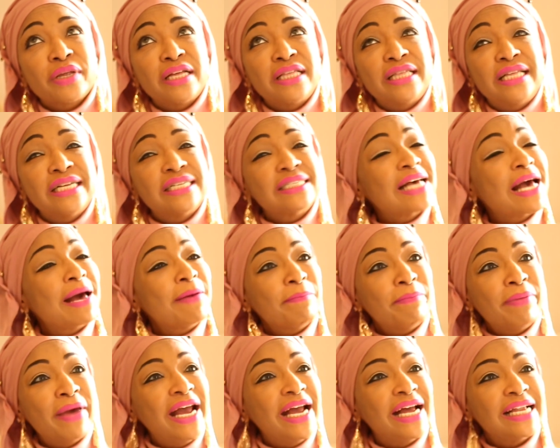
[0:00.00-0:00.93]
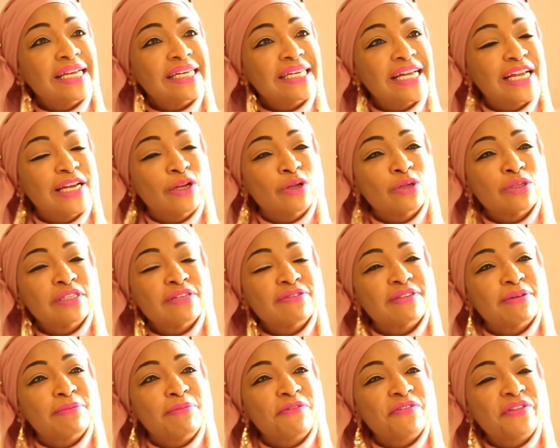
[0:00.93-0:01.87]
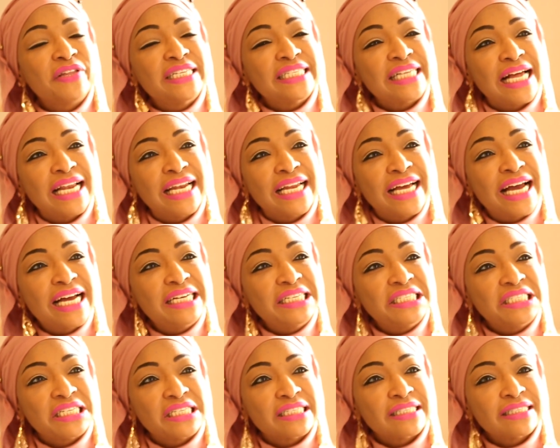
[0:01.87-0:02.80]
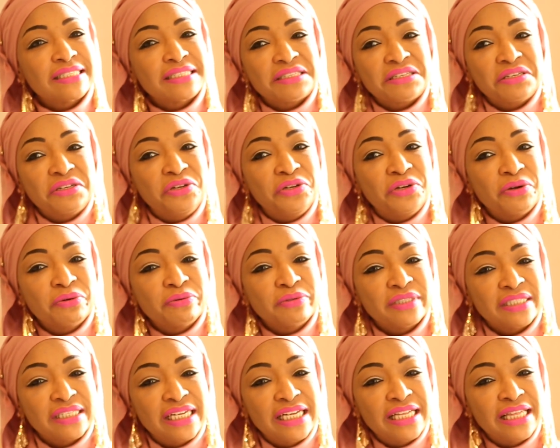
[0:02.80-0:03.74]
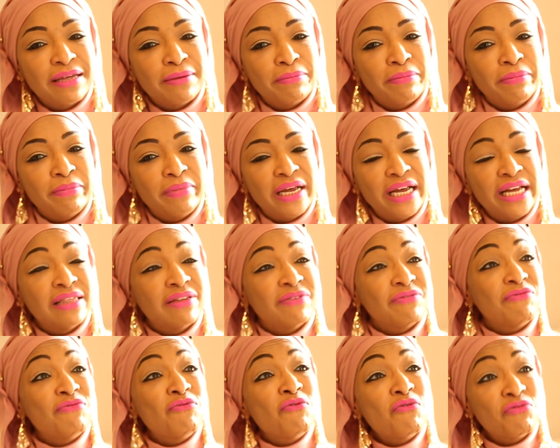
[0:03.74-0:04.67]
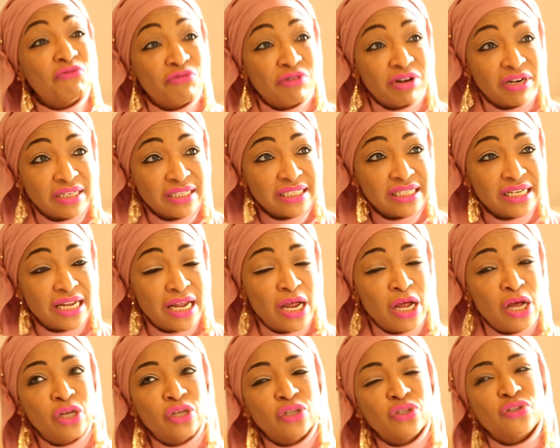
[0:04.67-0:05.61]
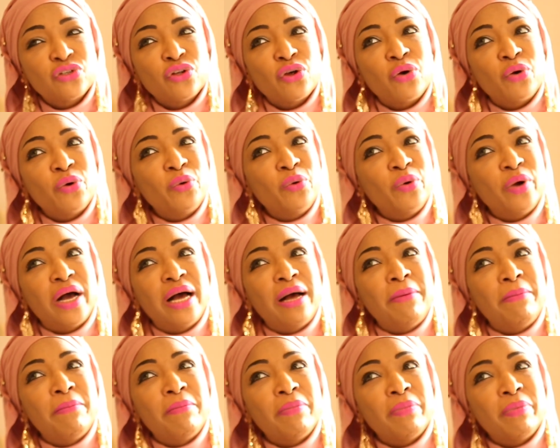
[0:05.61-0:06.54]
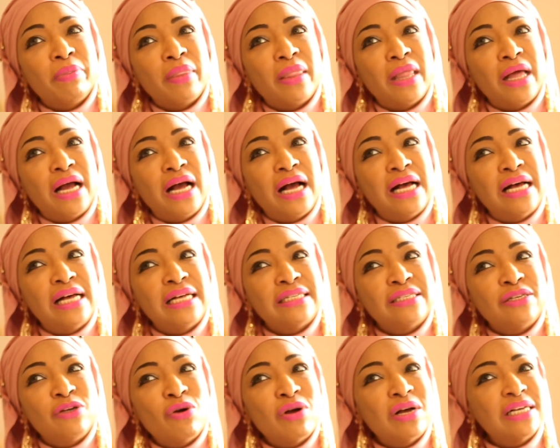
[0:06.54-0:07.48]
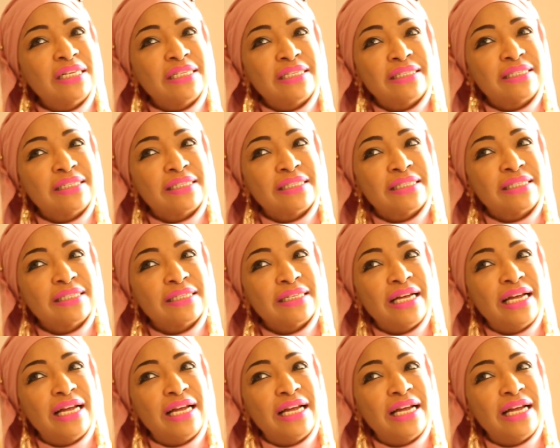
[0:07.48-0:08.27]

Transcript: this campaign, a lot of some of these allegations, you don't see them in the forefront. So as long as